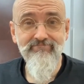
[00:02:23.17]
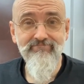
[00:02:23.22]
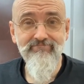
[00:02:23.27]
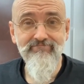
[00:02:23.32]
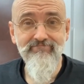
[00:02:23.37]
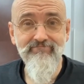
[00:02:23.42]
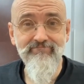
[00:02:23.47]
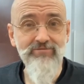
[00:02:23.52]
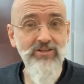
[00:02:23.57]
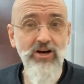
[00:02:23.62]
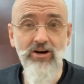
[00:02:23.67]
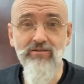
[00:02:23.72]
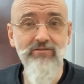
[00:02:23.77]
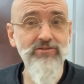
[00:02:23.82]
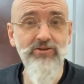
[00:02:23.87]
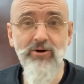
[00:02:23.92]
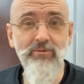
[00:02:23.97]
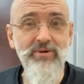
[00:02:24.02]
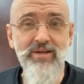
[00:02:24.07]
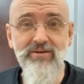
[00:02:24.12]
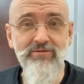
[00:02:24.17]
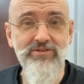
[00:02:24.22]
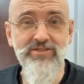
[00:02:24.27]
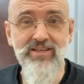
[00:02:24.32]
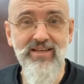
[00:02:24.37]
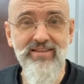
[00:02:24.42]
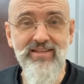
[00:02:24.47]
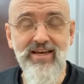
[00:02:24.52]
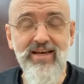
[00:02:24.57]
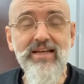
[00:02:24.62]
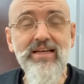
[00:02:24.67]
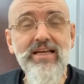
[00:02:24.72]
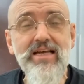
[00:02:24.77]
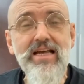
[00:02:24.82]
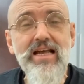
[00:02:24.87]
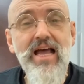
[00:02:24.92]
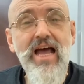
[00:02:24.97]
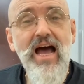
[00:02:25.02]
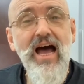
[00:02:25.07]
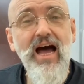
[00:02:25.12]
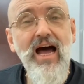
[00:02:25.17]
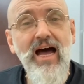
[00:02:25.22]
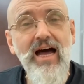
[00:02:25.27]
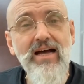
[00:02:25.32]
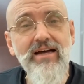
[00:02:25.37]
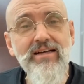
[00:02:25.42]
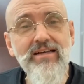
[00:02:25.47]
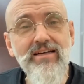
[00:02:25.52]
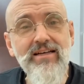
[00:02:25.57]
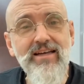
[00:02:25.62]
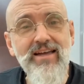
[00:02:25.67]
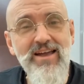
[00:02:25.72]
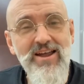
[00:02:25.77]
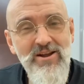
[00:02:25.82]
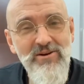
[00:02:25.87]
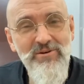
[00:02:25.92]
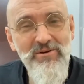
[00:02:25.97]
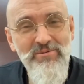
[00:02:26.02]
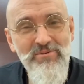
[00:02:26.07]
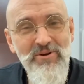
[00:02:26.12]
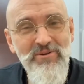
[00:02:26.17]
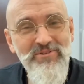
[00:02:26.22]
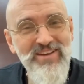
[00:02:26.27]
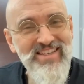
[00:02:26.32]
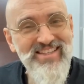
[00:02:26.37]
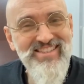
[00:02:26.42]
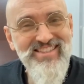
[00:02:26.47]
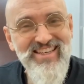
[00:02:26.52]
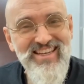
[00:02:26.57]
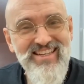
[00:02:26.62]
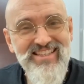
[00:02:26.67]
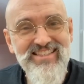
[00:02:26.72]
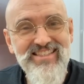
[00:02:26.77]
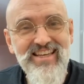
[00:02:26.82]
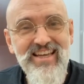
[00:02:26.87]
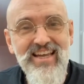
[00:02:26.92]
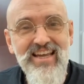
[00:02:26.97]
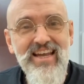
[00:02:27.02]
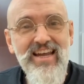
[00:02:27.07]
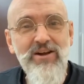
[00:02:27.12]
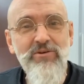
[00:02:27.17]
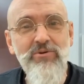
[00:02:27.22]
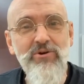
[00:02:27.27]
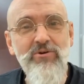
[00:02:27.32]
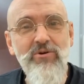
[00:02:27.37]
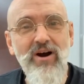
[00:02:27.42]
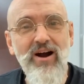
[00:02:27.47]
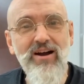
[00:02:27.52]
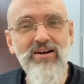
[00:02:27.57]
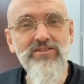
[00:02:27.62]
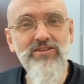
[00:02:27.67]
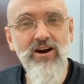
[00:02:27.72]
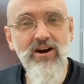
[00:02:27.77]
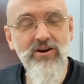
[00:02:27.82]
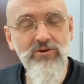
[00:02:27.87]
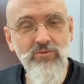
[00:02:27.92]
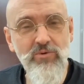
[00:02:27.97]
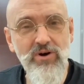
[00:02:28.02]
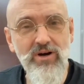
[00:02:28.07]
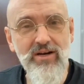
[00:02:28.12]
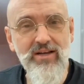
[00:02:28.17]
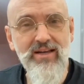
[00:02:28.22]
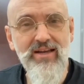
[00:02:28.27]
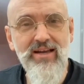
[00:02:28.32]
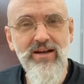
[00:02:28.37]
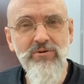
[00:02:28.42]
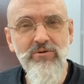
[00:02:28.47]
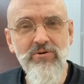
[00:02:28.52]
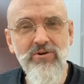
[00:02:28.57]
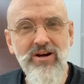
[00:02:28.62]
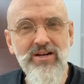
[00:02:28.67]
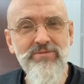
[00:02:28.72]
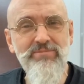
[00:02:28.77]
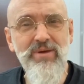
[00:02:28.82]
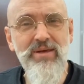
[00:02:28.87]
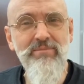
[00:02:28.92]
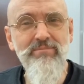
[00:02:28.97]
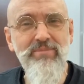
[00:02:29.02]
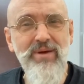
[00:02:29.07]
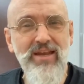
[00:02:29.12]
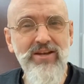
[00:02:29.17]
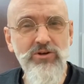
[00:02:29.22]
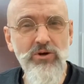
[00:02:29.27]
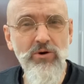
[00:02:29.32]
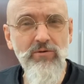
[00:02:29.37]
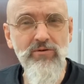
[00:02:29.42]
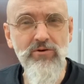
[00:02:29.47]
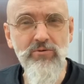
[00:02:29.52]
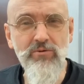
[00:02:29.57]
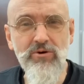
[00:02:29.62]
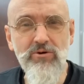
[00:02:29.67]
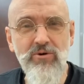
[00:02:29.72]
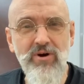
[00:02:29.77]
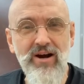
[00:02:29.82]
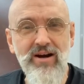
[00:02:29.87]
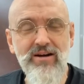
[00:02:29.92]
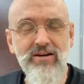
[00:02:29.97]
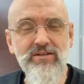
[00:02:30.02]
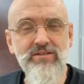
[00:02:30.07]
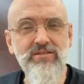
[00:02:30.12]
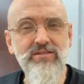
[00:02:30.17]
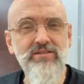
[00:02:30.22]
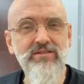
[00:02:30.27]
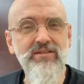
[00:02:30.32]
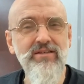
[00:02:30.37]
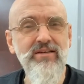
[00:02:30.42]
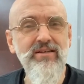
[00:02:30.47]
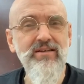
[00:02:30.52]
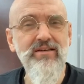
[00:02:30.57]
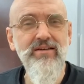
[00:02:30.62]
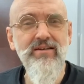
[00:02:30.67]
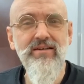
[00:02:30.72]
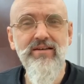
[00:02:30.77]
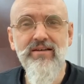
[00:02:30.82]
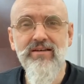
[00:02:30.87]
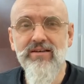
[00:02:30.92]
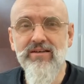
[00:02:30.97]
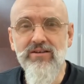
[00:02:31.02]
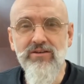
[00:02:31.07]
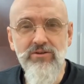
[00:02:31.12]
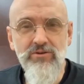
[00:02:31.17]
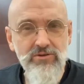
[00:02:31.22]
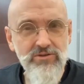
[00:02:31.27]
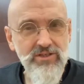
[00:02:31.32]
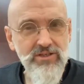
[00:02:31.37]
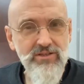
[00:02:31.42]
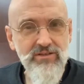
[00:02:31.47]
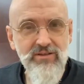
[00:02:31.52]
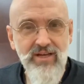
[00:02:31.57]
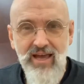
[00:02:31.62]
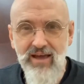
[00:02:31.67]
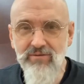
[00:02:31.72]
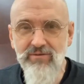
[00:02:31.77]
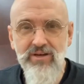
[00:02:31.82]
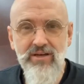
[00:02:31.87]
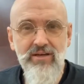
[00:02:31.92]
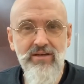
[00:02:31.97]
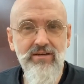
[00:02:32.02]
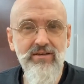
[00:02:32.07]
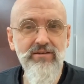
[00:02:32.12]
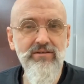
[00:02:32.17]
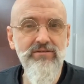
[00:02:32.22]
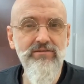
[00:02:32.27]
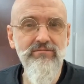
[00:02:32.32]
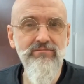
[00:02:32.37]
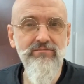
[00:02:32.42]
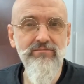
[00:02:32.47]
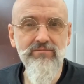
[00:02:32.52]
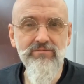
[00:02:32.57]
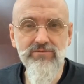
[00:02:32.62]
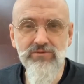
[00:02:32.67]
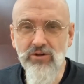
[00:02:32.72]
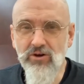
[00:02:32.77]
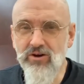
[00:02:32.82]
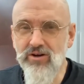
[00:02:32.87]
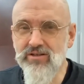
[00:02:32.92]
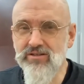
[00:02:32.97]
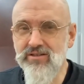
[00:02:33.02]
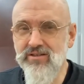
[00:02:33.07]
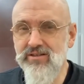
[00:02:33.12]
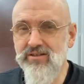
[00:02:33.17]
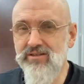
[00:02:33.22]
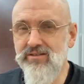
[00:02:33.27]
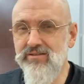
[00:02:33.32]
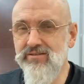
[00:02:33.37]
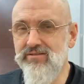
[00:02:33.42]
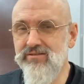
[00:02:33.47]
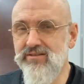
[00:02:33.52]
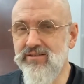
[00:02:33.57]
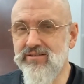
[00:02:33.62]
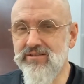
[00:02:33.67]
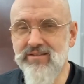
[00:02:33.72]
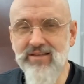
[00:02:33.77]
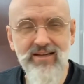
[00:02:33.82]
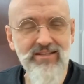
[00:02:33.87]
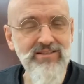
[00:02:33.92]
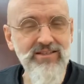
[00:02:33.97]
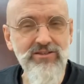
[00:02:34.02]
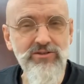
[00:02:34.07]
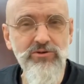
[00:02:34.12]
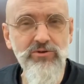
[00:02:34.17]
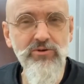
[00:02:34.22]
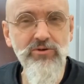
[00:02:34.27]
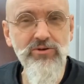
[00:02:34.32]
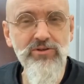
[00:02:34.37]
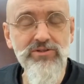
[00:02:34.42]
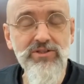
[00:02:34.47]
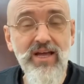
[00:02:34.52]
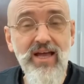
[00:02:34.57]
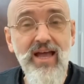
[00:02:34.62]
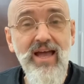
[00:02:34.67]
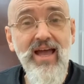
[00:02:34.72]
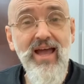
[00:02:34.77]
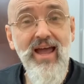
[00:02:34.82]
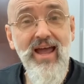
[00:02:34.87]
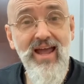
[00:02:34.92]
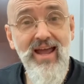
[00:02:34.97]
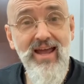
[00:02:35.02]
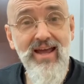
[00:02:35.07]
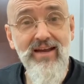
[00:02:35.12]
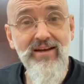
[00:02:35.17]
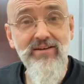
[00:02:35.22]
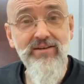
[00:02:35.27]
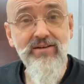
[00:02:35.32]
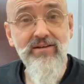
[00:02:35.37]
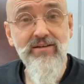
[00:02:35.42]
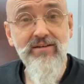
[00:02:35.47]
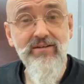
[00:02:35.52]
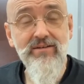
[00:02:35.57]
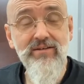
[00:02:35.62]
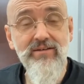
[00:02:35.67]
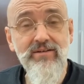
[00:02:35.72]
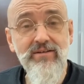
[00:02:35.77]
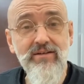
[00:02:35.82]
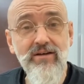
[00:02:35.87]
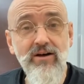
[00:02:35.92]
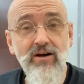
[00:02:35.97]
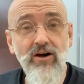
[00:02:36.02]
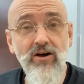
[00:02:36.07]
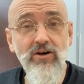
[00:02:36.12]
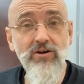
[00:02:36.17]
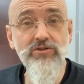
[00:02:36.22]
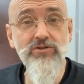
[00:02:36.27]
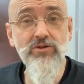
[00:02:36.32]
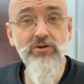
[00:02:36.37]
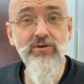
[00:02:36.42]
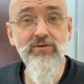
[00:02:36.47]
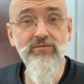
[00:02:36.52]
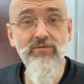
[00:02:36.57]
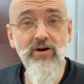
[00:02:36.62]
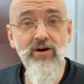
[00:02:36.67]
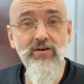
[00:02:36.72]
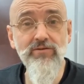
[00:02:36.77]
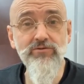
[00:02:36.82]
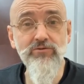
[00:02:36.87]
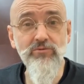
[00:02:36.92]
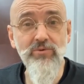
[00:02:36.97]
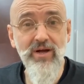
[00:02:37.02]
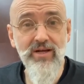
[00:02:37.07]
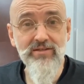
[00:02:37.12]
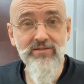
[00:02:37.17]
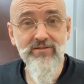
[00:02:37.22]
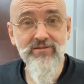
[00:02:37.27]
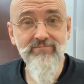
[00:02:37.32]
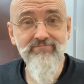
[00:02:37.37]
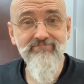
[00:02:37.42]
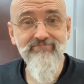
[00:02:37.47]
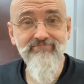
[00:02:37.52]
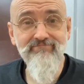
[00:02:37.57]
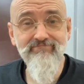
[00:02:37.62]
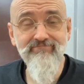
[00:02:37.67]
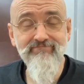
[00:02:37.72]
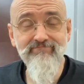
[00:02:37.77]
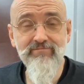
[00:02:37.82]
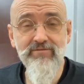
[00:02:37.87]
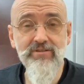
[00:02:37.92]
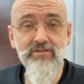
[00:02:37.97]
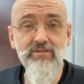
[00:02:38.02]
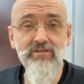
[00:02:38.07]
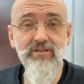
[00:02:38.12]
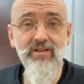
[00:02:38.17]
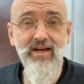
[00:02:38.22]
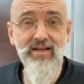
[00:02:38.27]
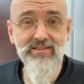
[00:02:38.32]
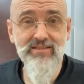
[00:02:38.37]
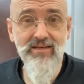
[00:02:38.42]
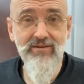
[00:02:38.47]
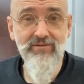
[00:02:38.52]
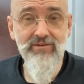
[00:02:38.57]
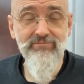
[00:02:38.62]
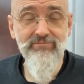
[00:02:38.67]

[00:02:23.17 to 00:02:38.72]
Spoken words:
No, nobody ever said that. Removing seats requires hard work, requires being bent over, requires using heavy, noisy, disgusting tools, and also involves rust. Lots of it.